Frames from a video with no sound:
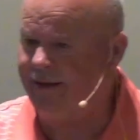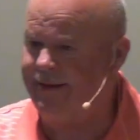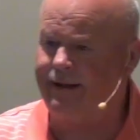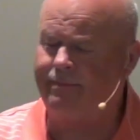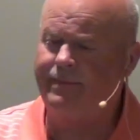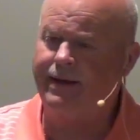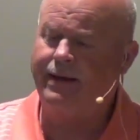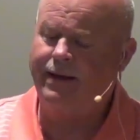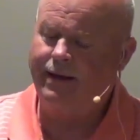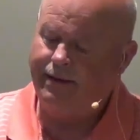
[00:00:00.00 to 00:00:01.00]
one of them.
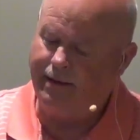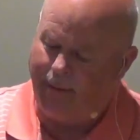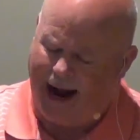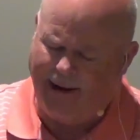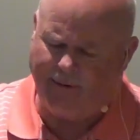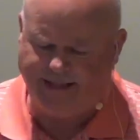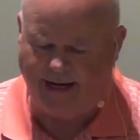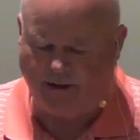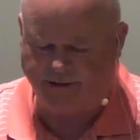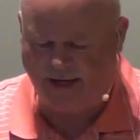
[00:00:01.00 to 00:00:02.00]
The Bible
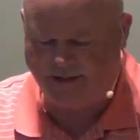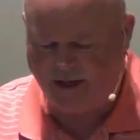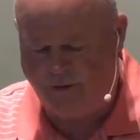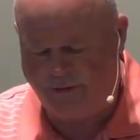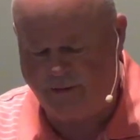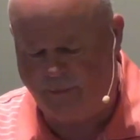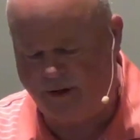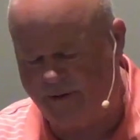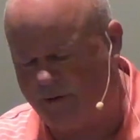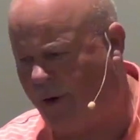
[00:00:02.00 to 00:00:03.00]
tells us over in the book